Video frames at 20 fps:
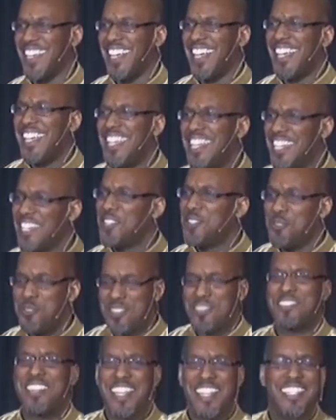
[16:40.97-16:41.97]
He didn't do the
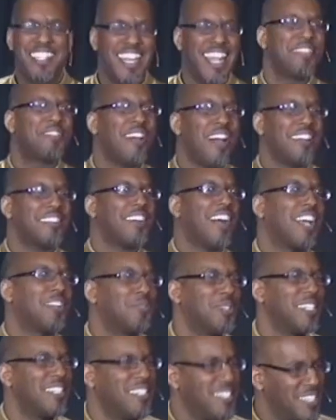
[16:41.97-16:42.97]
things that I thought God
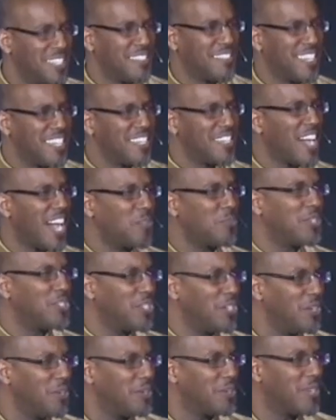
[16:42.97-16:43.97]
would think God would
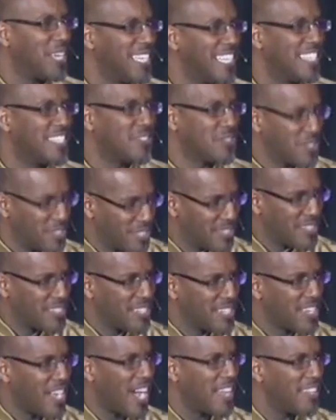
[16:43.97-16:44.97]
do. At least
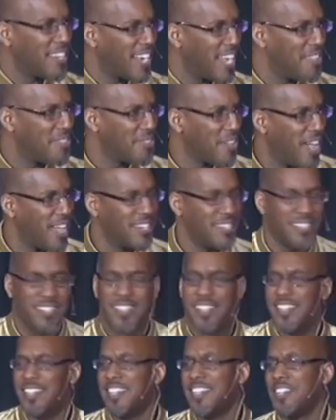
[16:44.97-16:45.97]
the God that I thought
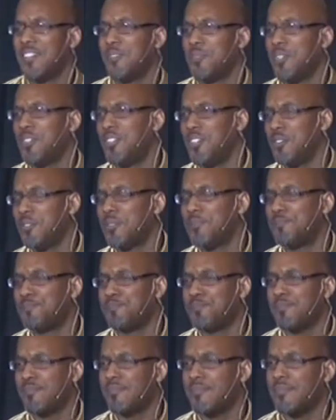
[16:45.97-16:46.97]
would do.
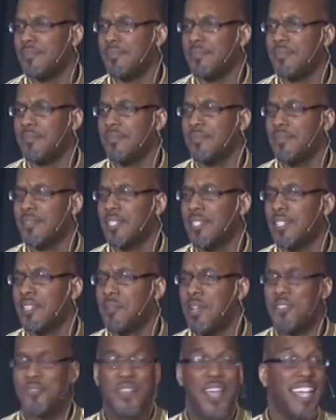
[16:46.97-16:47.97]

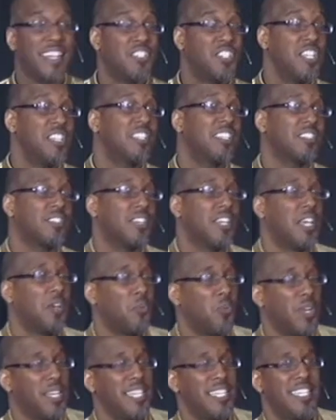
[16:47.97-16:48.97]
In fact, Jesus,
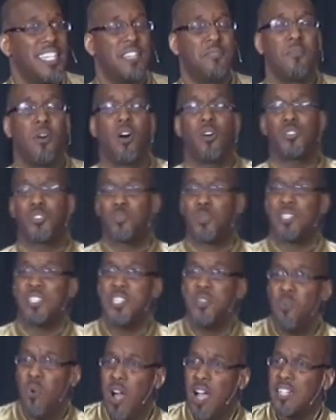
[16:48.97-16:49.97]
what he did most was he
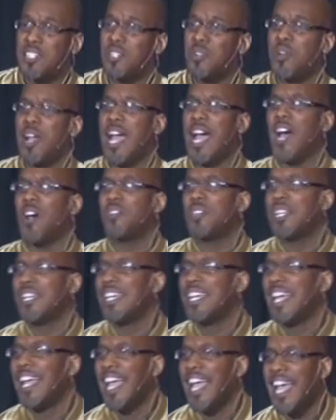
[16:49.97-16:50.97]
walked around
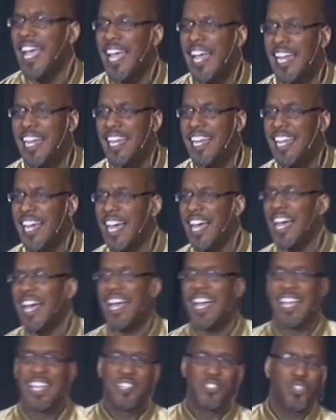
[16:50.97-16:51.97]
and
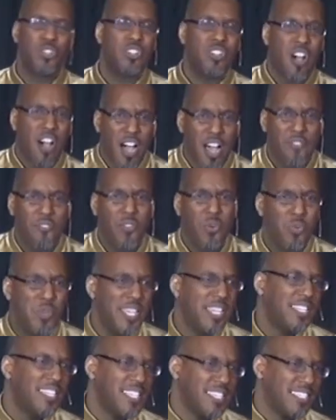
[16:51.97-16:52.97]
uh, took on the
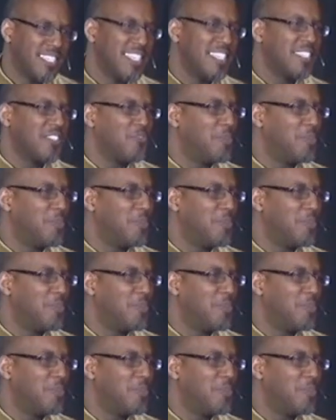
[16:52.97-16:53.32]
weaknesses of